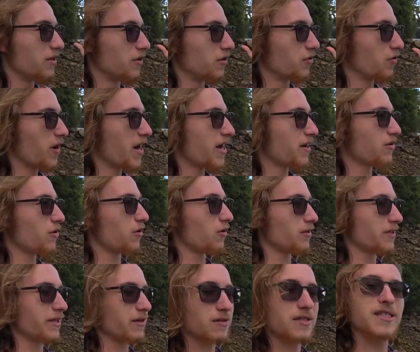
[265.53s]
the grand old
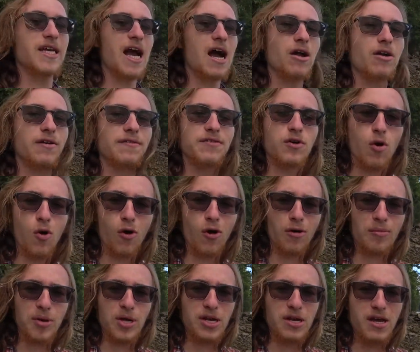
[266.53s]
little town of
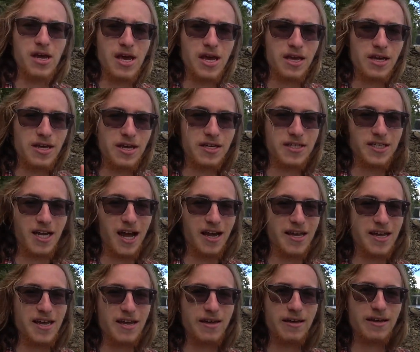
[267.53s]
Corbin, Kentucky?